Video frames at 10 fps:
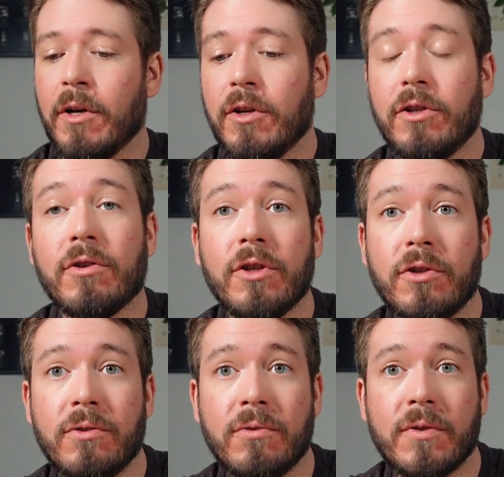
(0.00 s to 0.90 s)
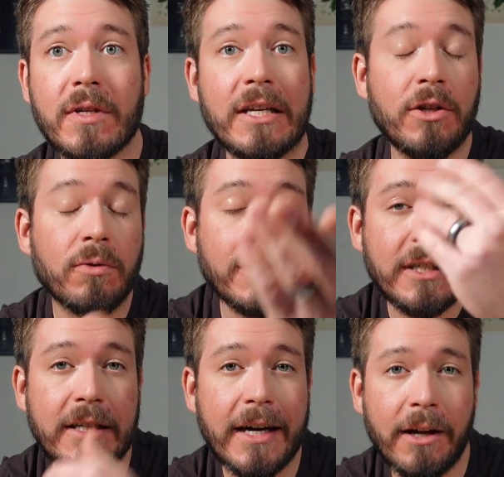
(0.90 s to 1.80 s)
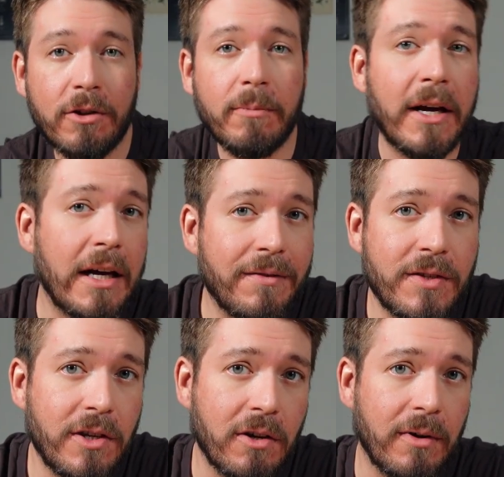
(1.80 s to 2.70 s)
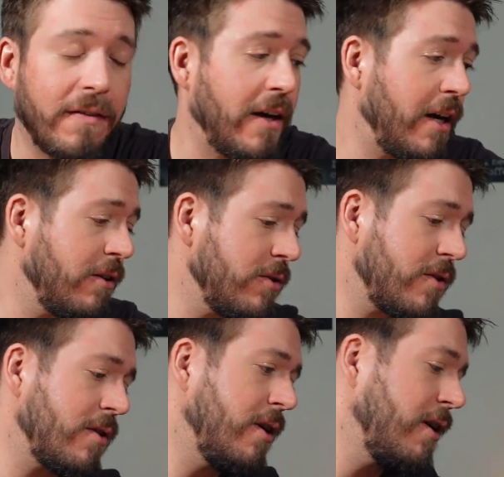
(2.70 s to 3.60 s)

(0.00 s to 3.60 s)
You can use any old tea kettle you might have sitting around the house.